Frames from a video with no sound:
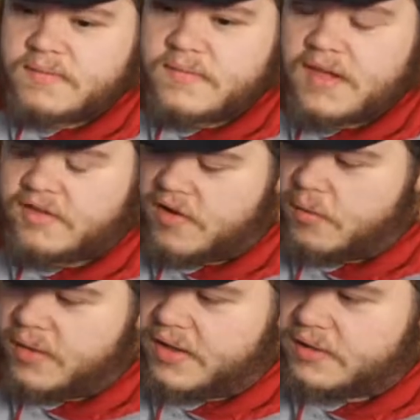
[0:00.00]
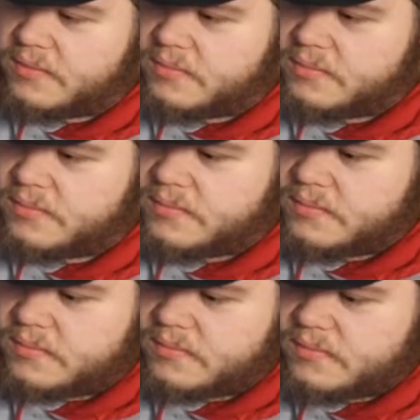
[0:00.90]
It's annoying.
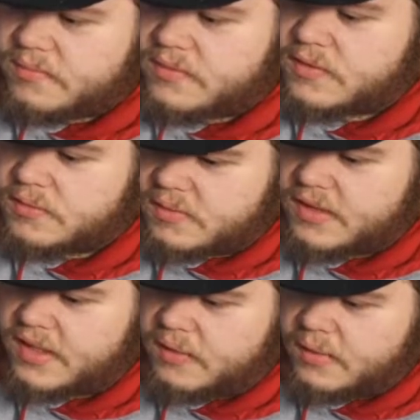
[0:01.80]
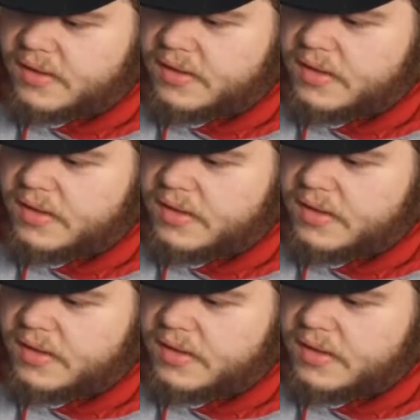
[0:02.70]
It's really annoying.